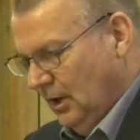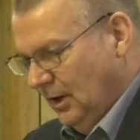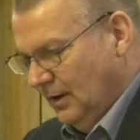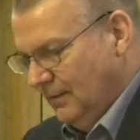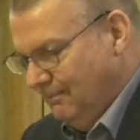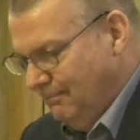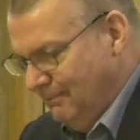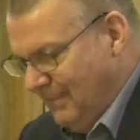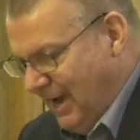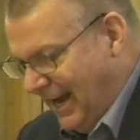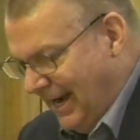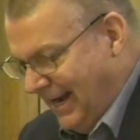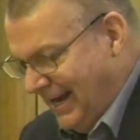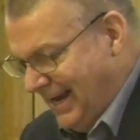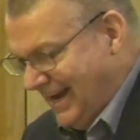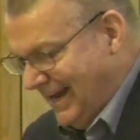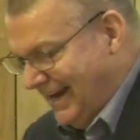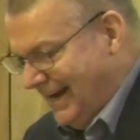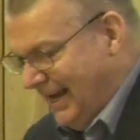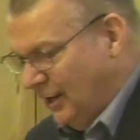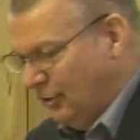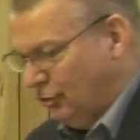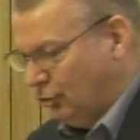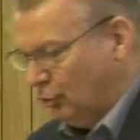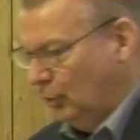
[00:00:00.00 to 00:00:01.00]
Many in
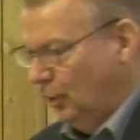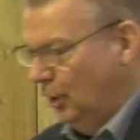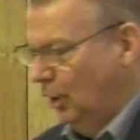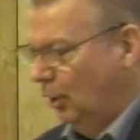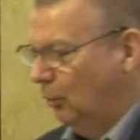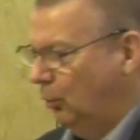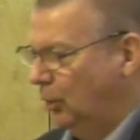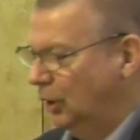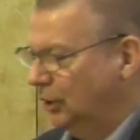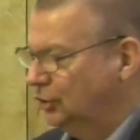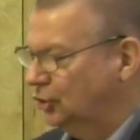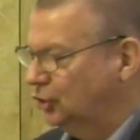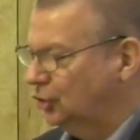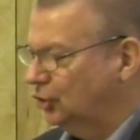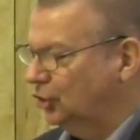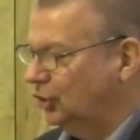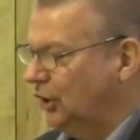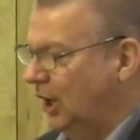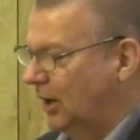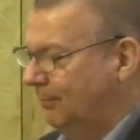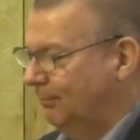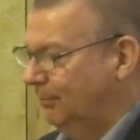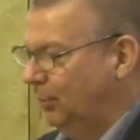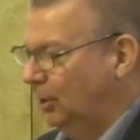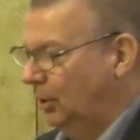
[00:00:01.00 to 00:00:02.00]
Israel would
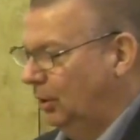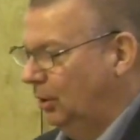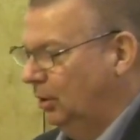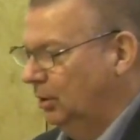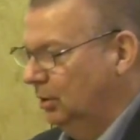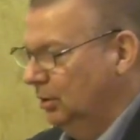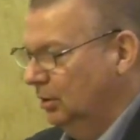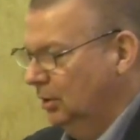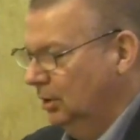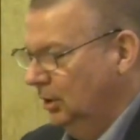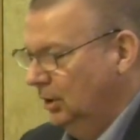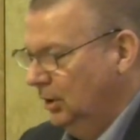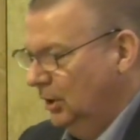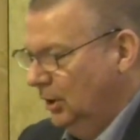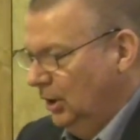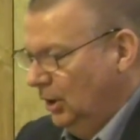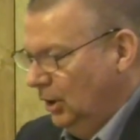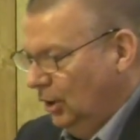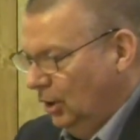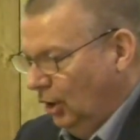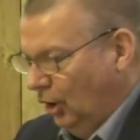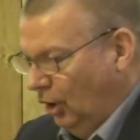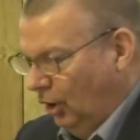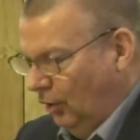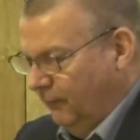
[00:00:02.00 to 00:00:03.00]
stumble
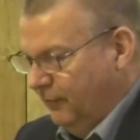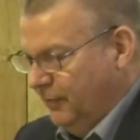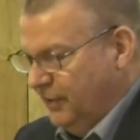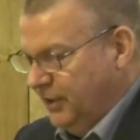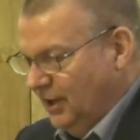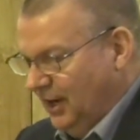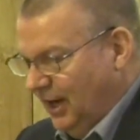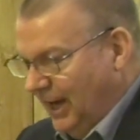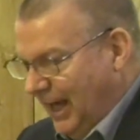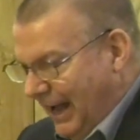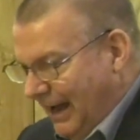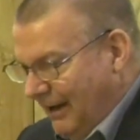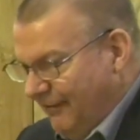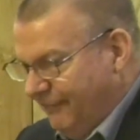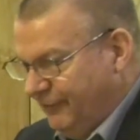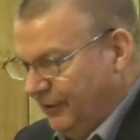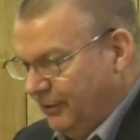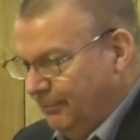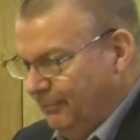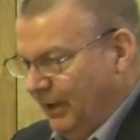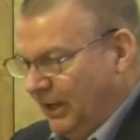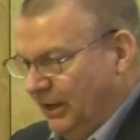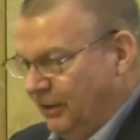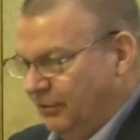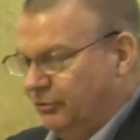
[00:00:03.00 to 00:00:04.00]
over the life
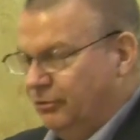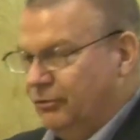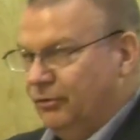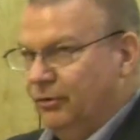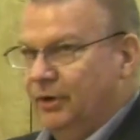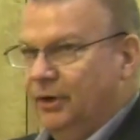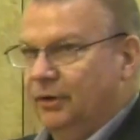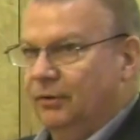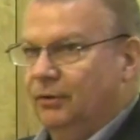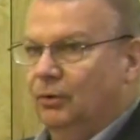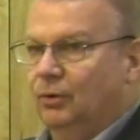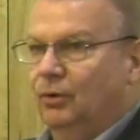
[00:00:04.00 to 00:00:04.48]
and ministry of the